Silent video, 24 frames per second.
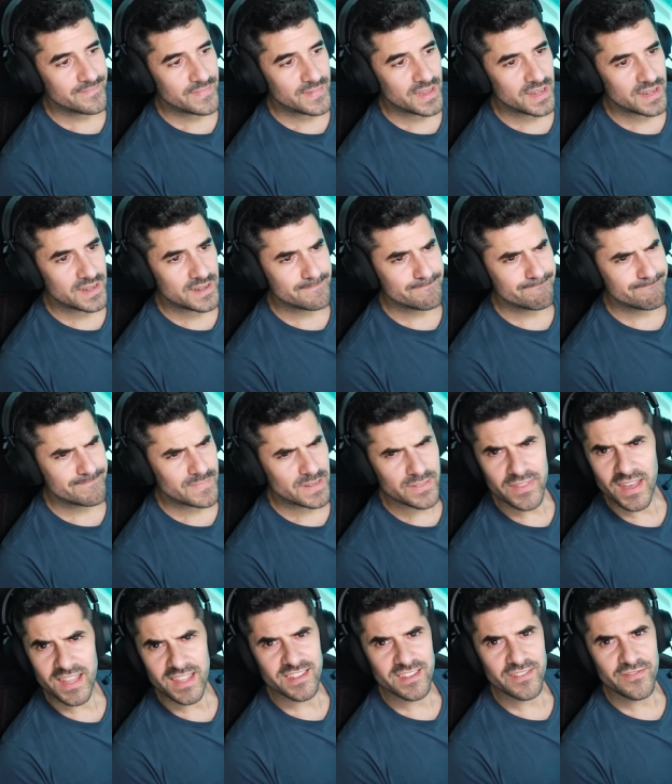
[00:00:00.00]
Um, and
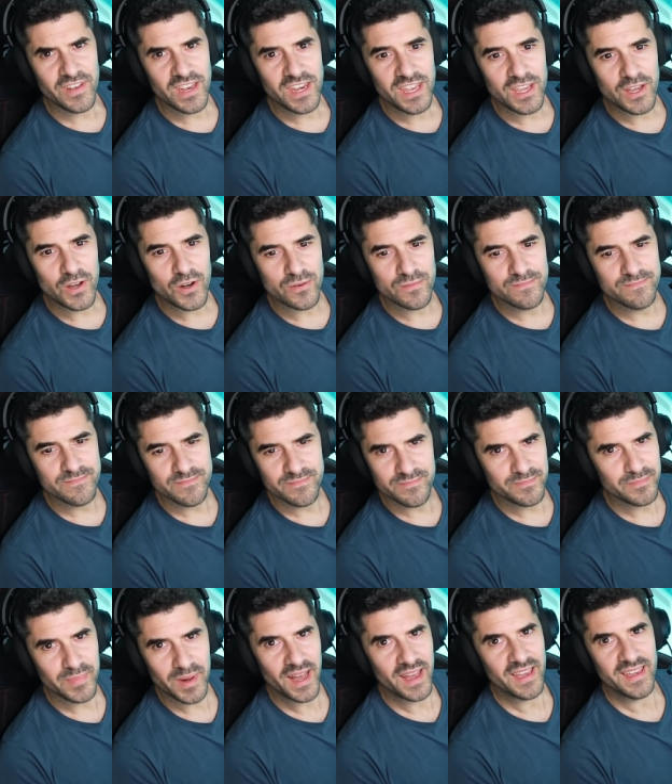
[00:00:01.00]
that's the video.
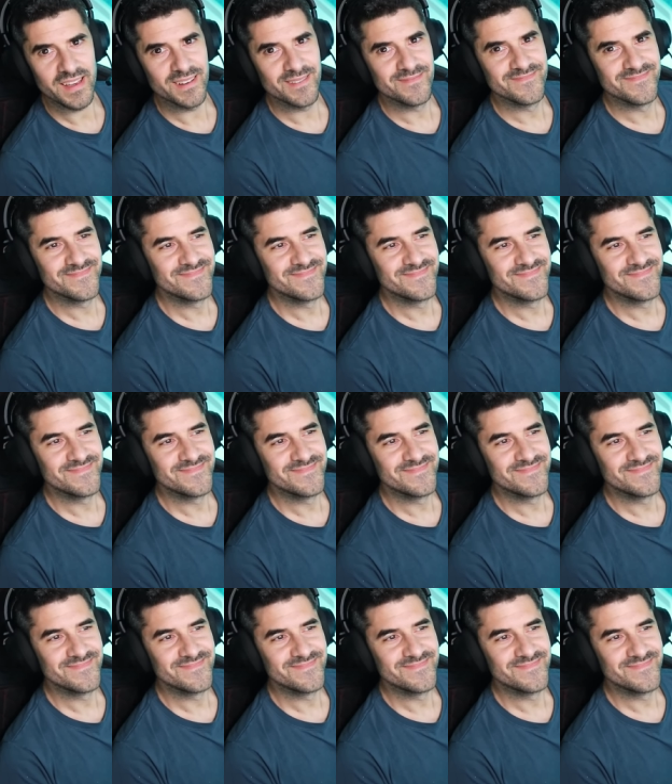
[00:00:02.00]
Bye.